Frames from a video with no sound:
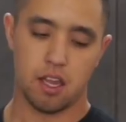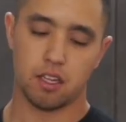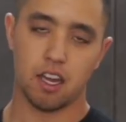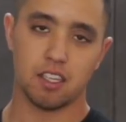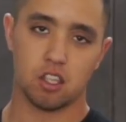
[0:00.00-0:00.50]
take
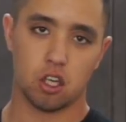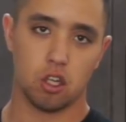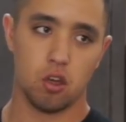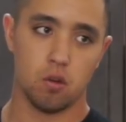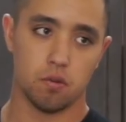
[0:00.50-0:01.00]
that nice
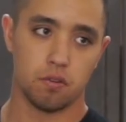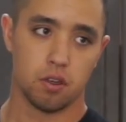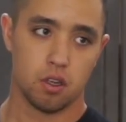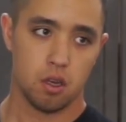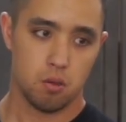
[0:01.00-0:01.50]

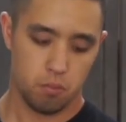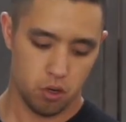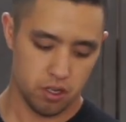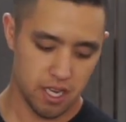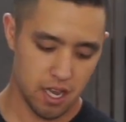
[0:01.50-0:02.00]
clove,
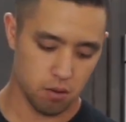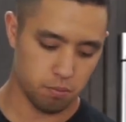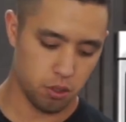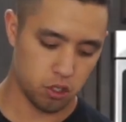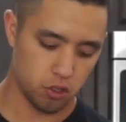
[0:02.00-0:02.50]
put it
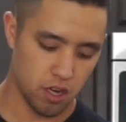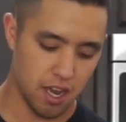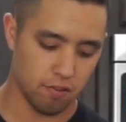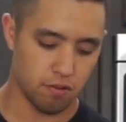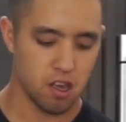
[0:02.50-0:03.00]
down, put your
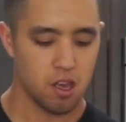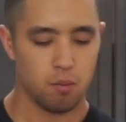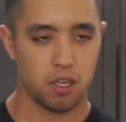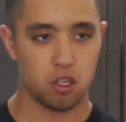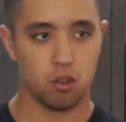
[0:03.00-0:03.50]
knife,
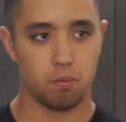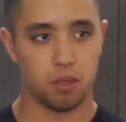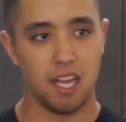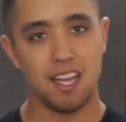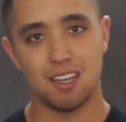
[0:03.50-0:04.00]
make sure the
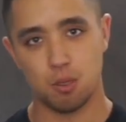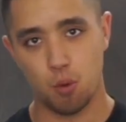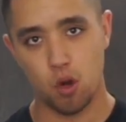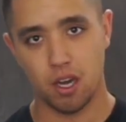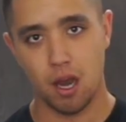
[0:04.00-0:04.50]
blade
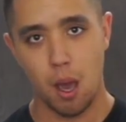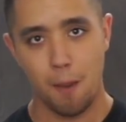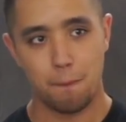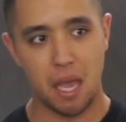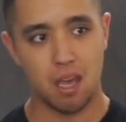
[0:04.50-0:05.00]
is pointed,
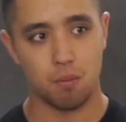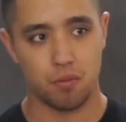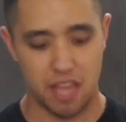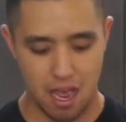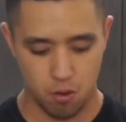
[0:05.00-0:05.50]

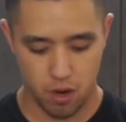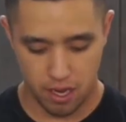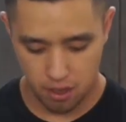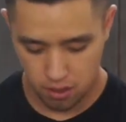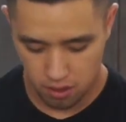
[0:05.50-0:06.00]
bam, that
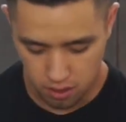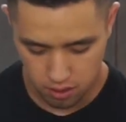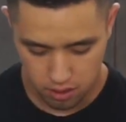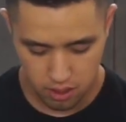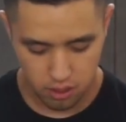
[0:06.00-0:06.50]
way.
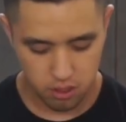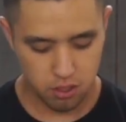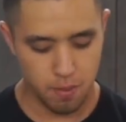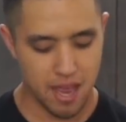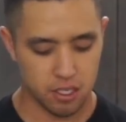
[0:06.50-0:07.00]

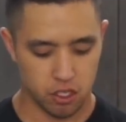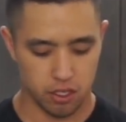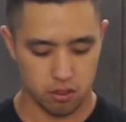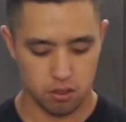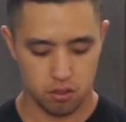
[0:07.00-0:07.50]

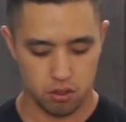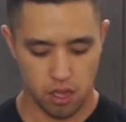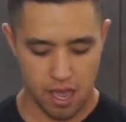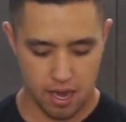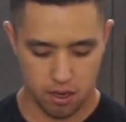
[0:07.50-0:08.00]
Smash it,
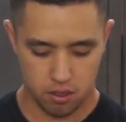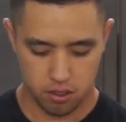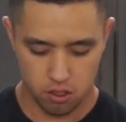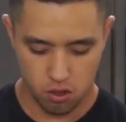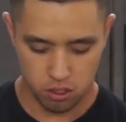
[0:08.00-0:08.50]
look at
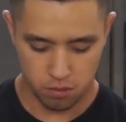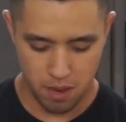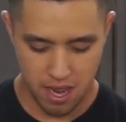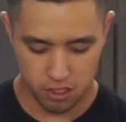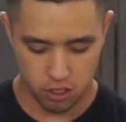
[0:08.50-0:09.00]
it, it's all
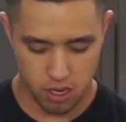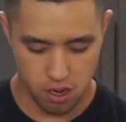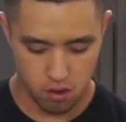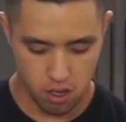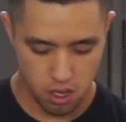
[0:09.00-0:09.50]
smashed
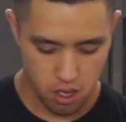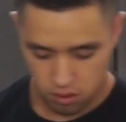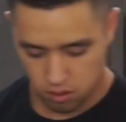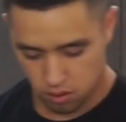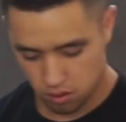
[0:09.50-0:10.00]
now.
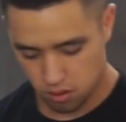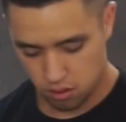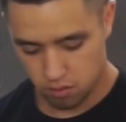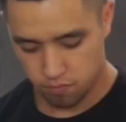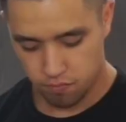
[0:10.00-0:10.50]

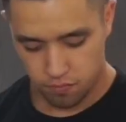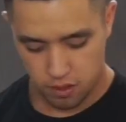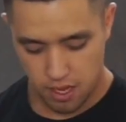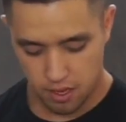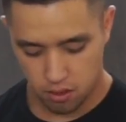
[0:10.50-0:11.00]

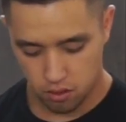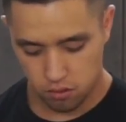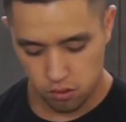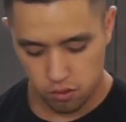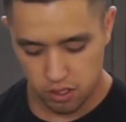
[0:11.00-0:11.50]
Then
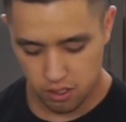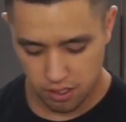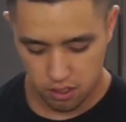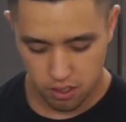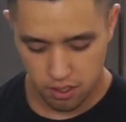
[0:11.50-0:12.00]
you do
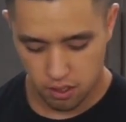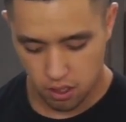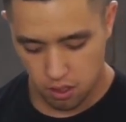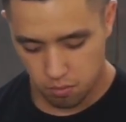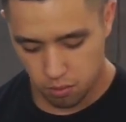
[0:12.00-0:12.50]
just like you
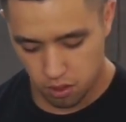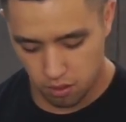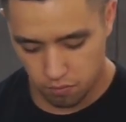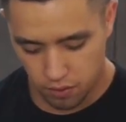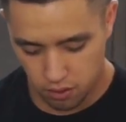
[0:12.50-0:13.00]
did,
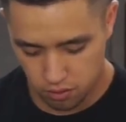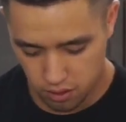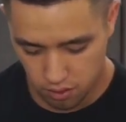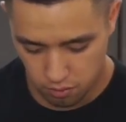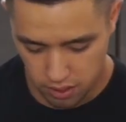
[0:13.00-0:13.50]
put them
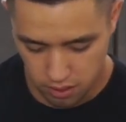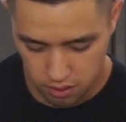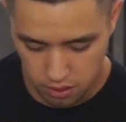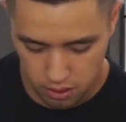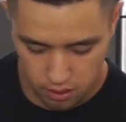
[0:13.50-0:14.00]
fingers there, right?